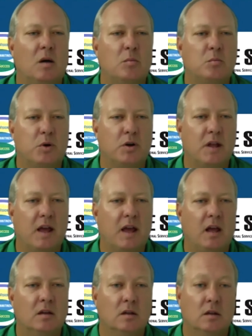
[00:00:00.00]
per
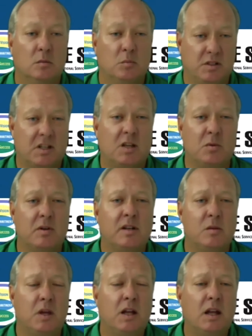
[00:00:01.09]
day, plus a community
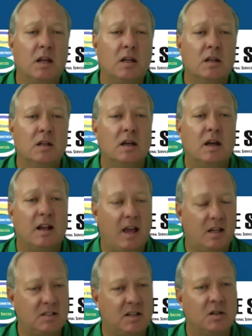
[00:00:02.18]
meeting, and
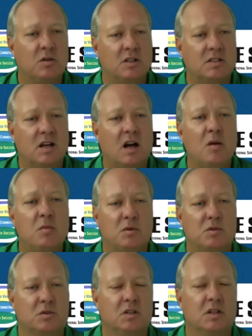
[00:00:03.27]
asynchronous time that was
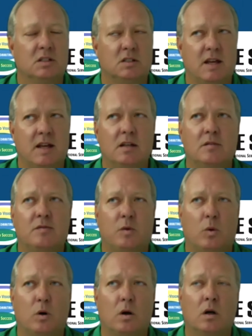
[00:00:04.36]
really intended
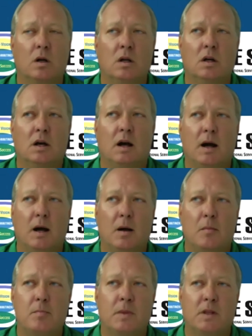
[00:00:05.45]
for
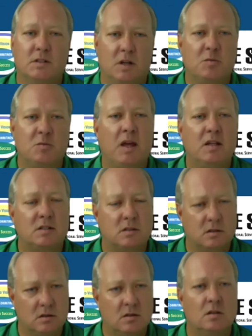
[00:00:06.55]
touch
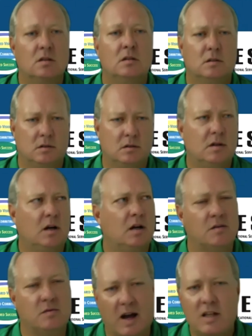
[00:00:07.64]
base,
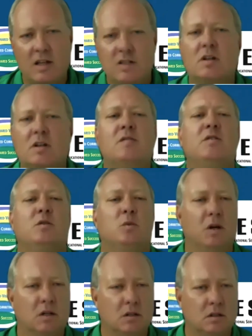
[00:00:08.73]
advisory, if you
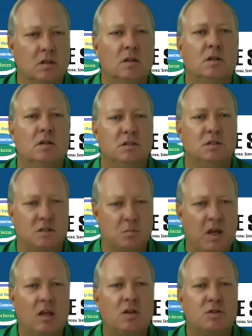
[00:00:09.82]
will, just
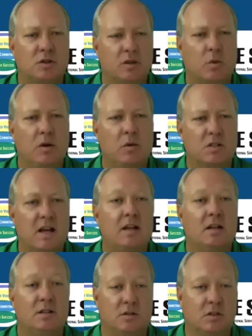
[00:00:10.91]
making sure that we were
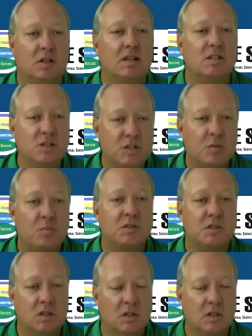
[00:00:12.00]
tending to relationships